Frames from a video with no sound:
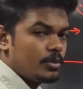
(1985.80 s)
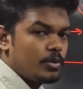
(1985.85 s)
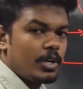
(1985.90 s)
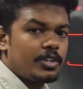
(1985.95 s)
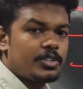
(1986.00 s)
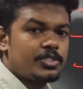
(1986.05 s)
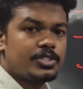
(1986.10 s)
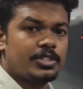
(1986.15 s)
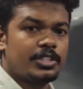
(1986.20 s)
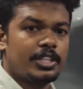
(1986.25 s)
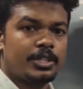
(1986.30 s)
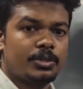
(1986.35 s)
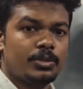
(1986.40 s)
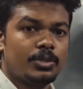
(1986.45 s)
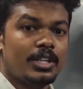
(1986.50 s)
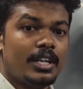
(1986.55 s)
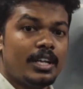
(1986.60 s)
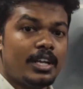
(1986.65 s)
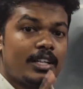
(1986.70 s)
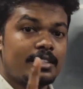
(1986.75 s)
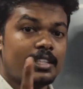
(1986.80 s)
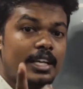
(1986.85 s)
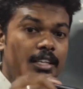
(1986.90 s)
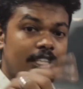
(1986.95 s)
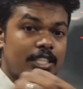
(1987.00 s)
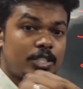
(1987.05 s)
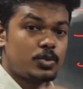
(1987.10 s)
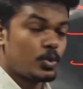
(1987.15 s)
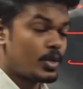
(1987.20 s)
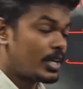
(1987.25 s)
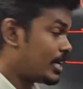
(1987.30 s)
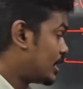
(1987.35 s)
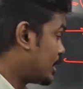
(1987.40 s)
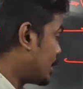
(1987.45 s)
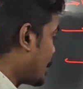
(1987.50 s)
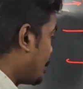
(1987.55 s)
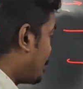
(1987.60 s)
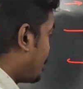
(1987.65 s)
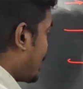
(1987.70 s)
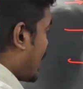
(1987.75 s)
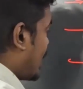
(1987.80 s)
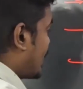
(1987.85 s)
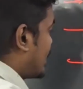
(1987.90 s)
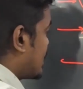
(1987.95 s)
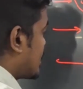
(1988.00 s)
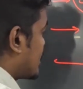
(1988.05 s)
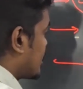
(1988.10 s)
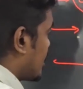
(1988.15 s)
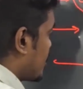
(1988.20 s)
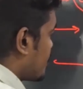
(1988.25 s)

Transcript: that, what should I do? That is where practice